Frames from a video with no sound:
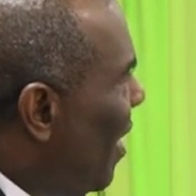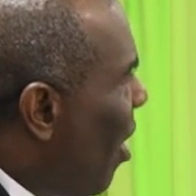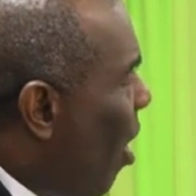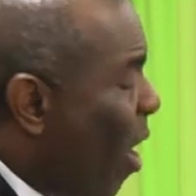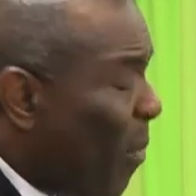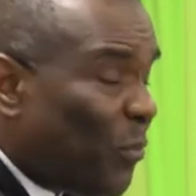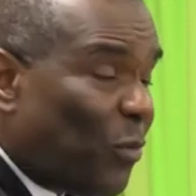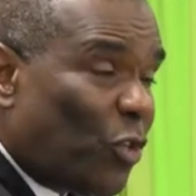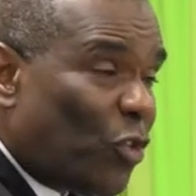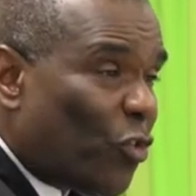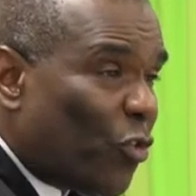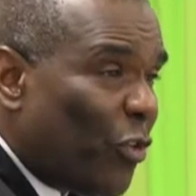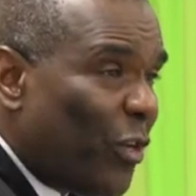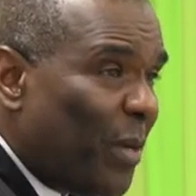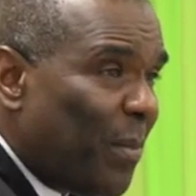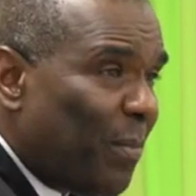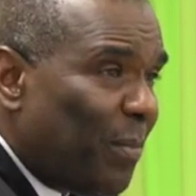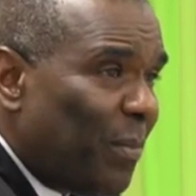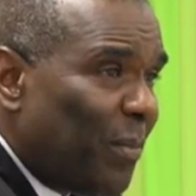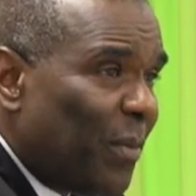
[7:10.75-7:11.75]

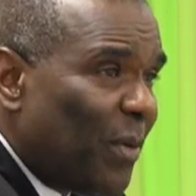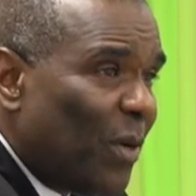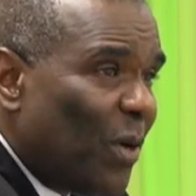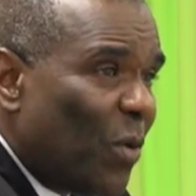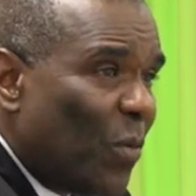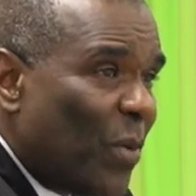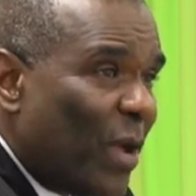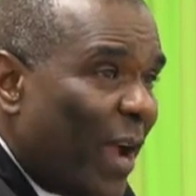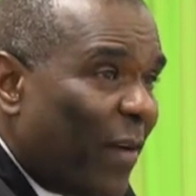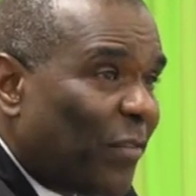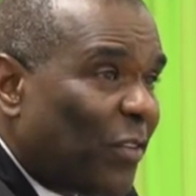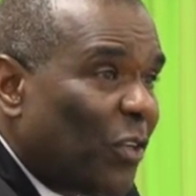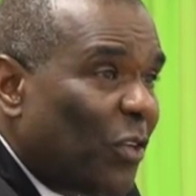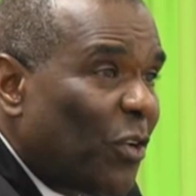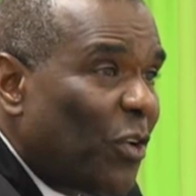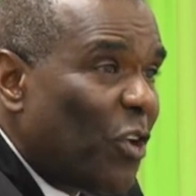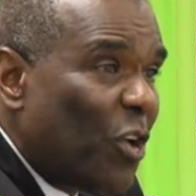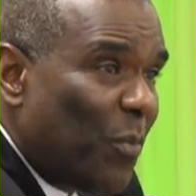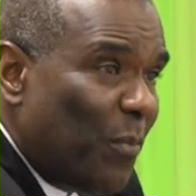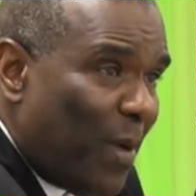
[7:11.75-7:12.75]
upstream, we have to
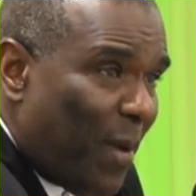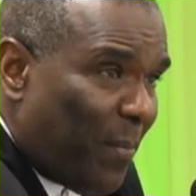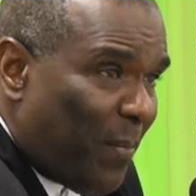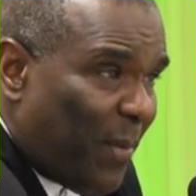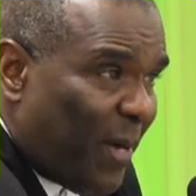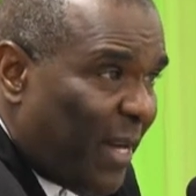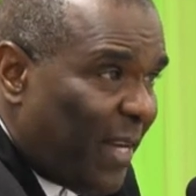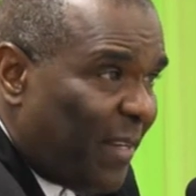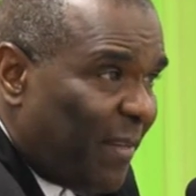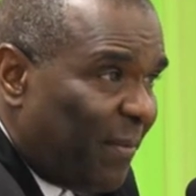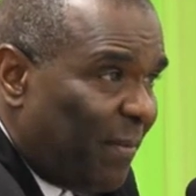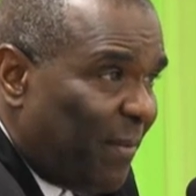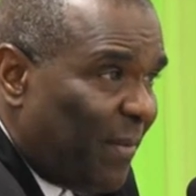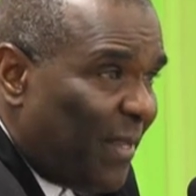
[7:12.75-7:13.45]
remember,